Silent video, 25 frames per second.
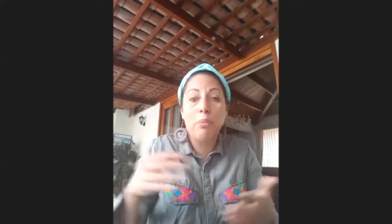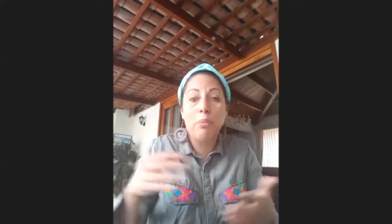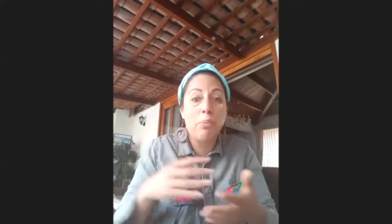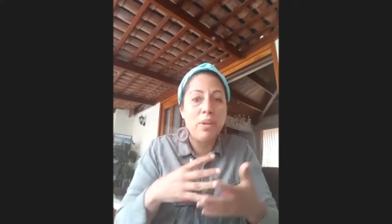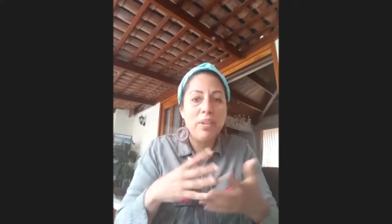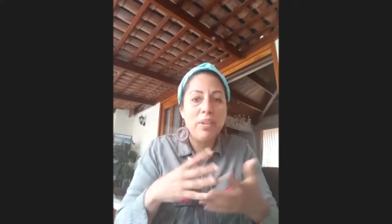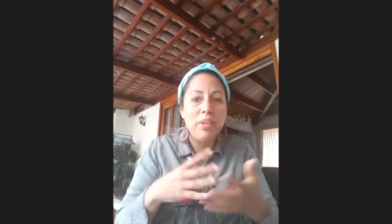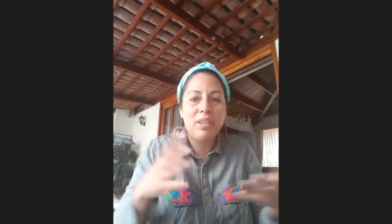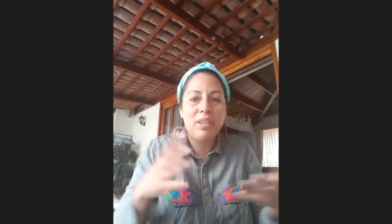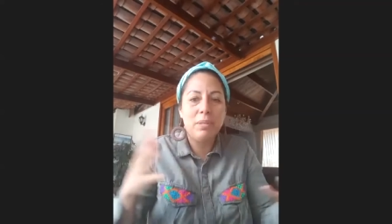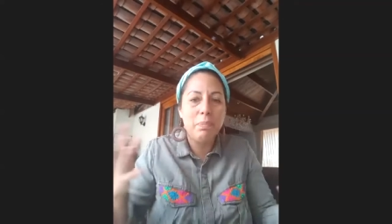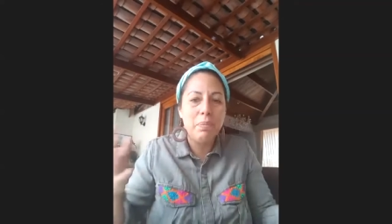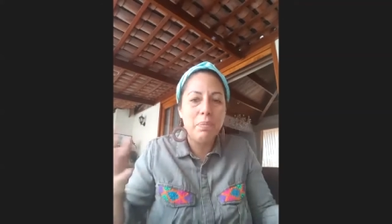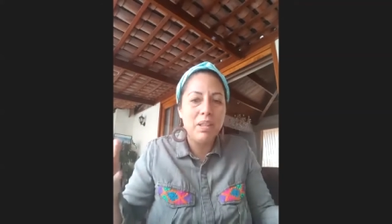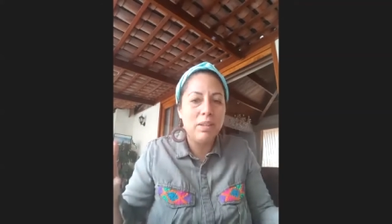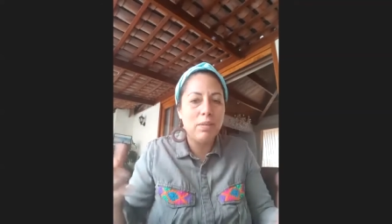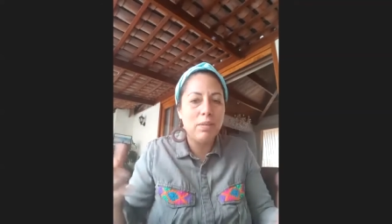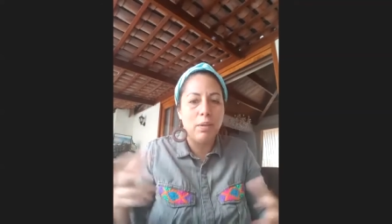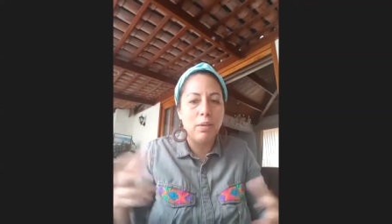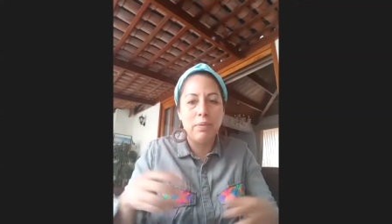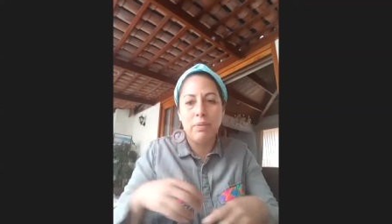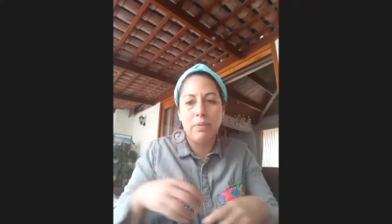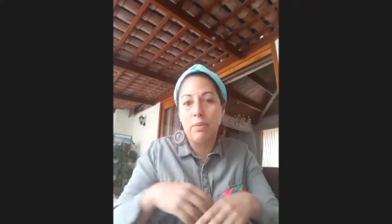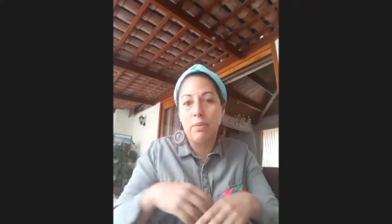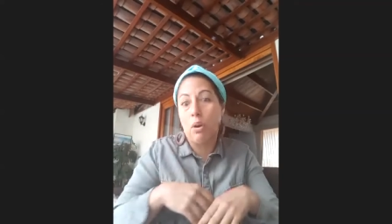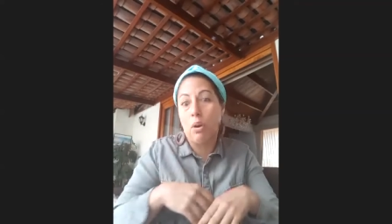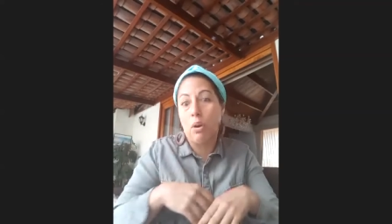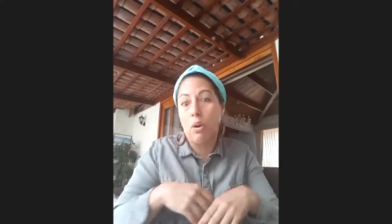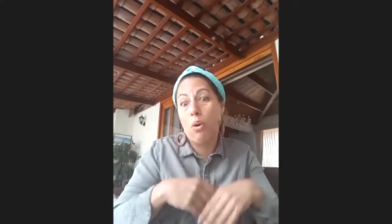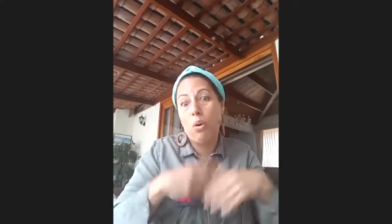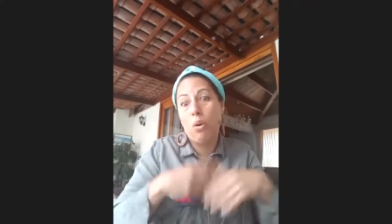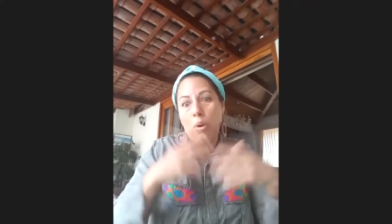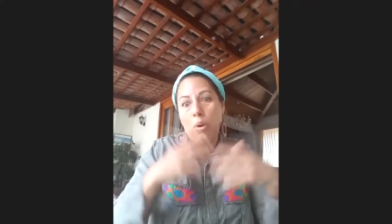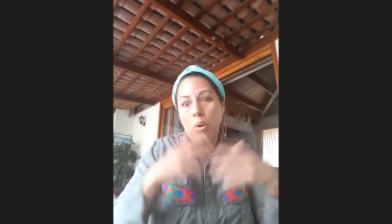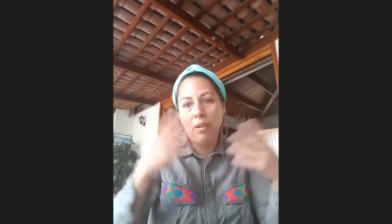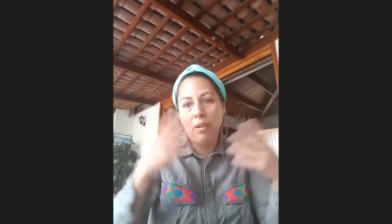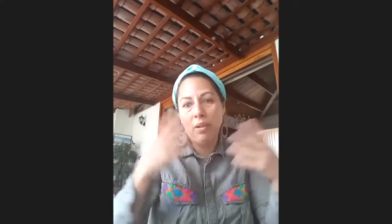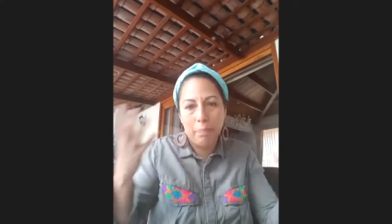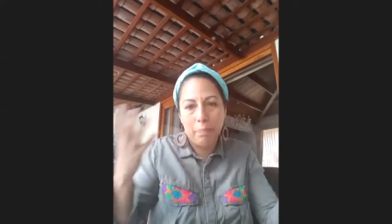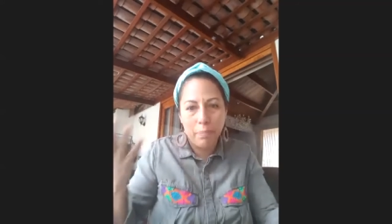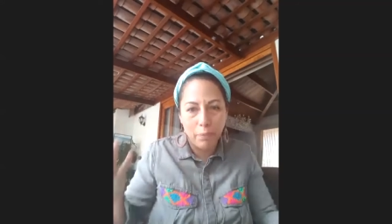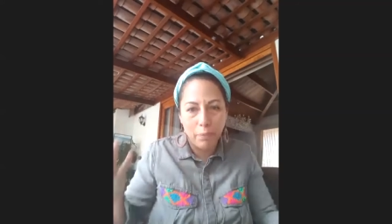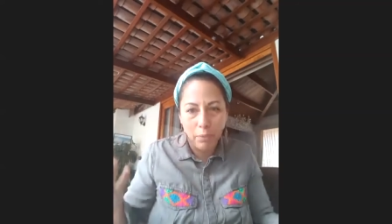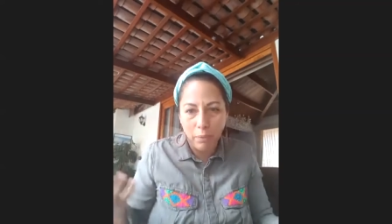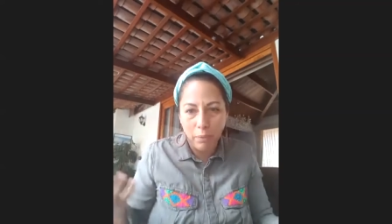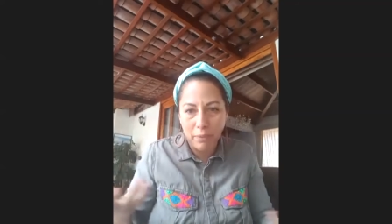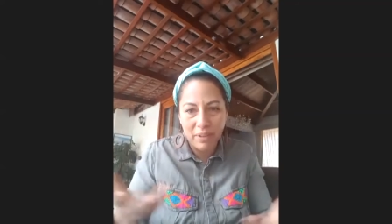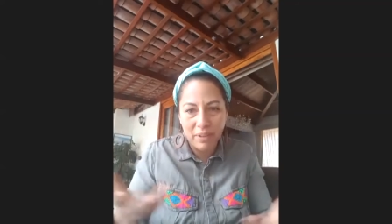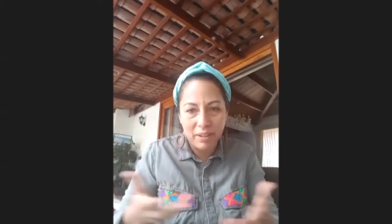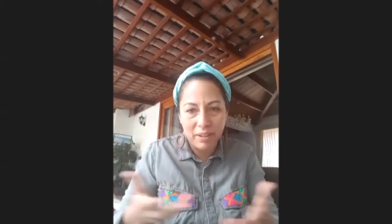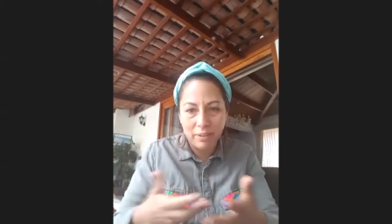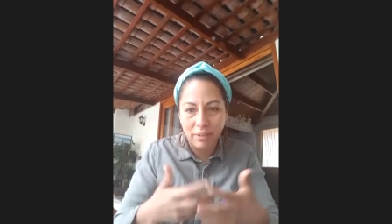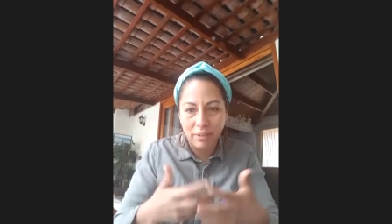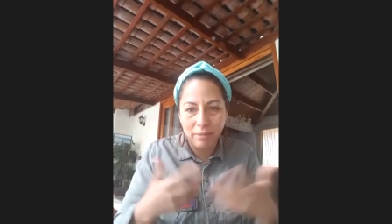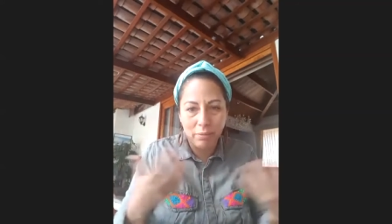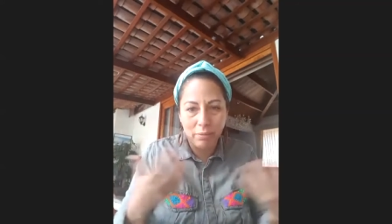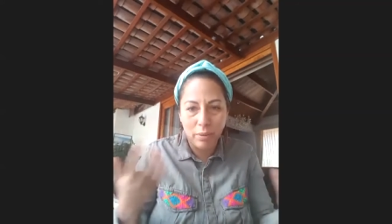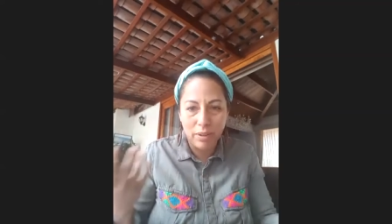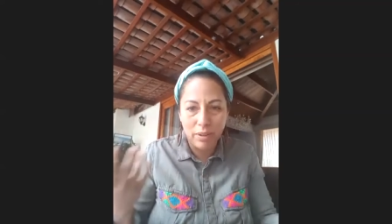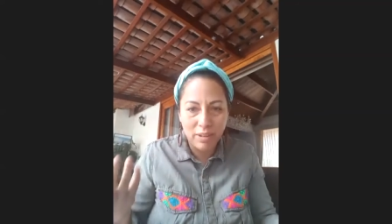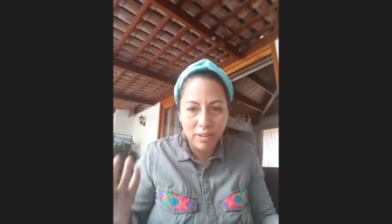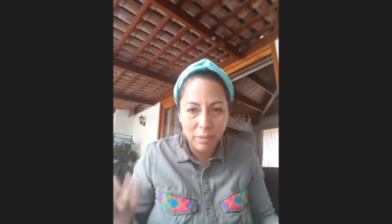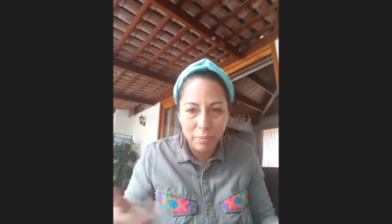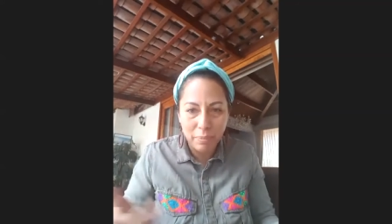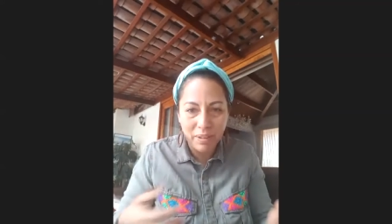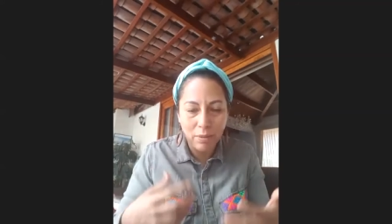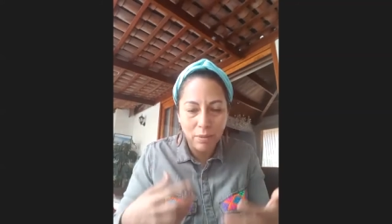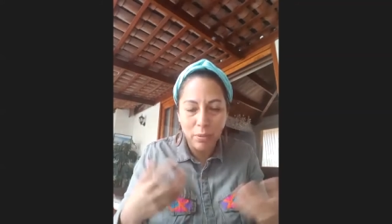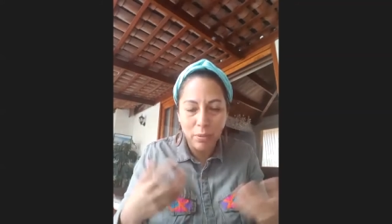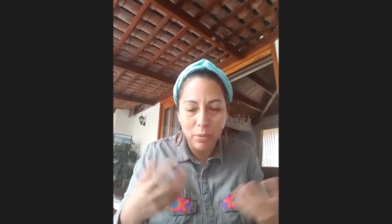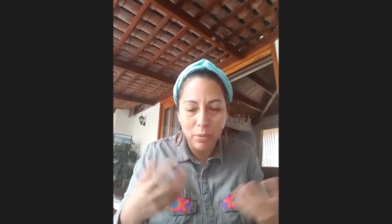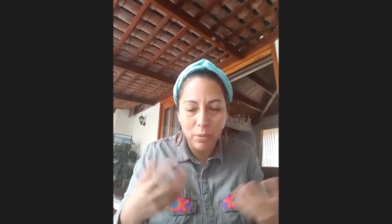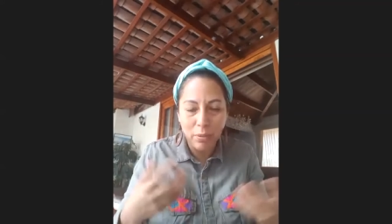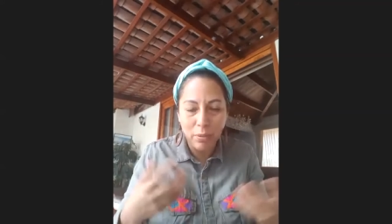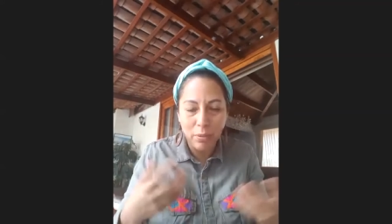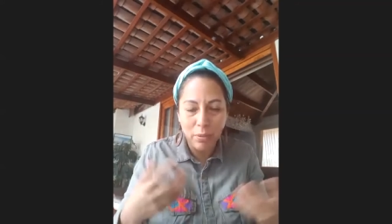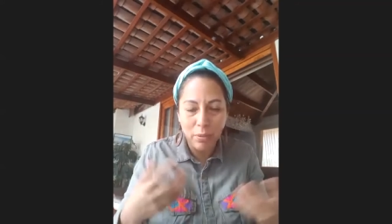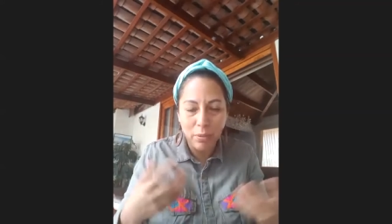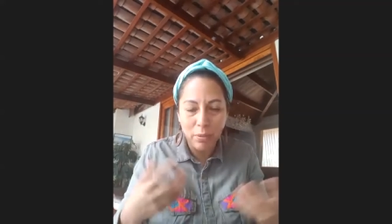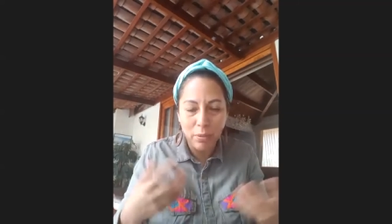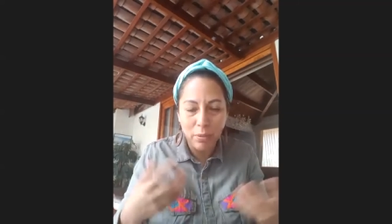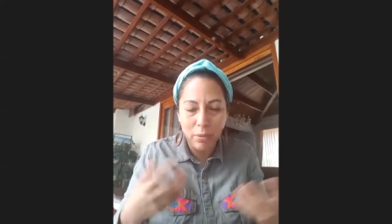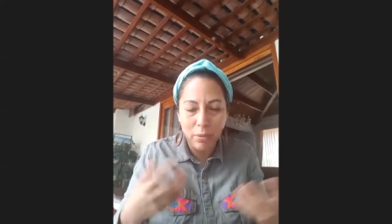recipes of all the Peruvian recipes we have.